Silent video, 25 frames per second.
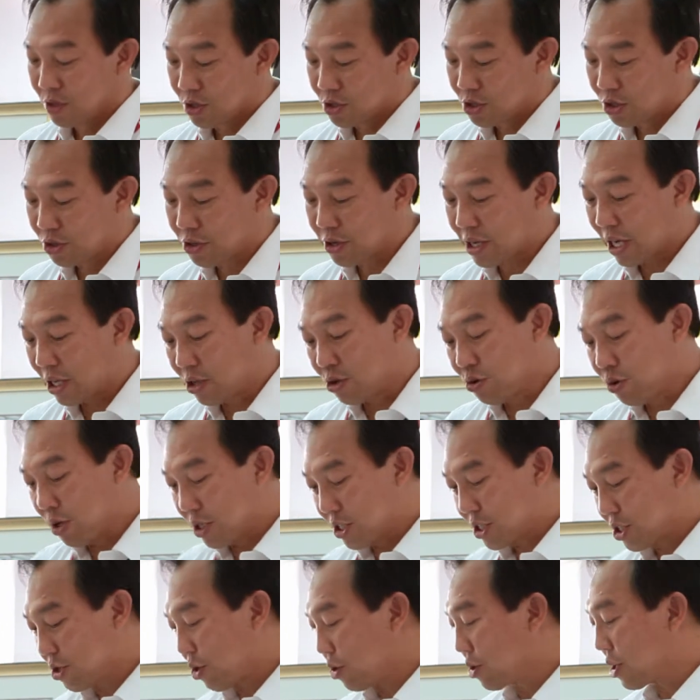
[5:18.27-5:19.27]
So you can do a
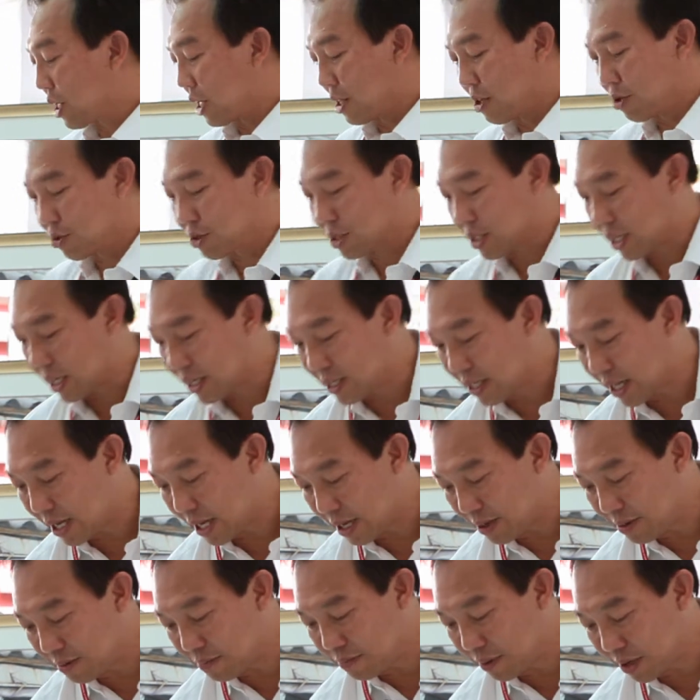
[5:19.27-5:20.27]
stone that looks like
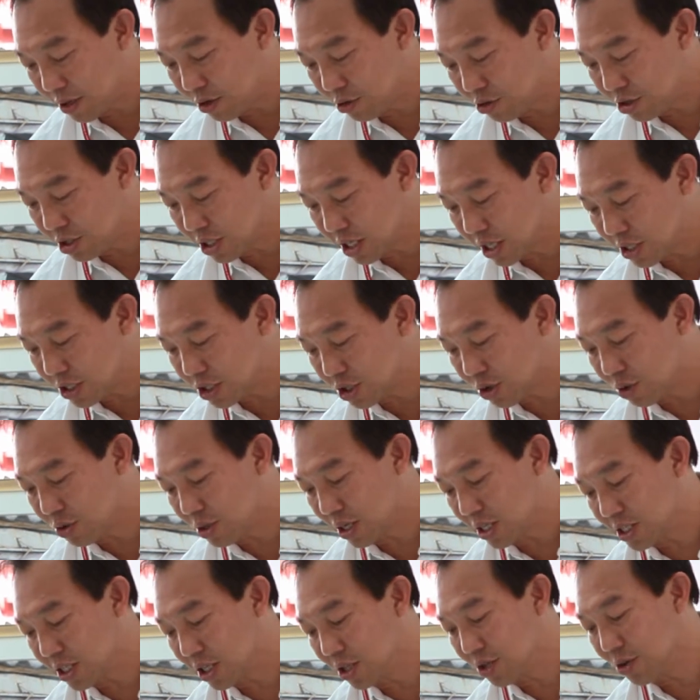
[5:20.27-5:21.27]
that, but usually a stone
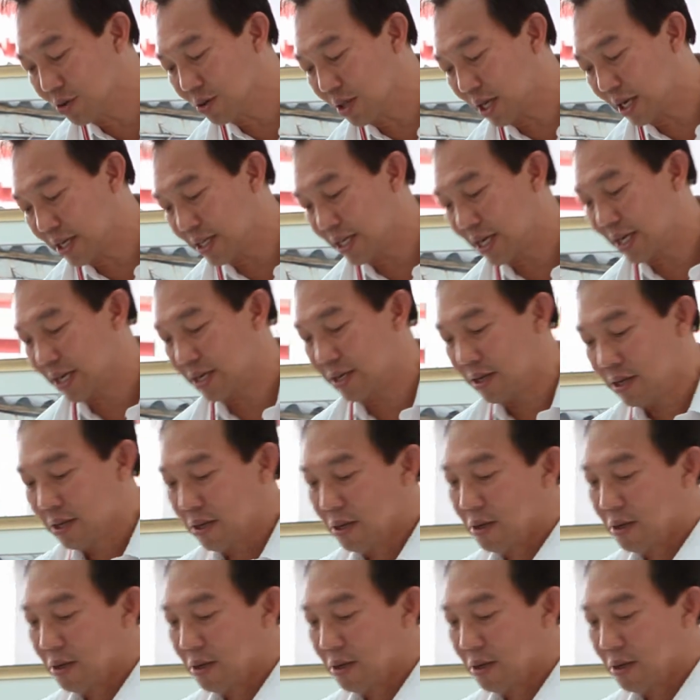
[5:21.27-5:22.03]
doesn't look like that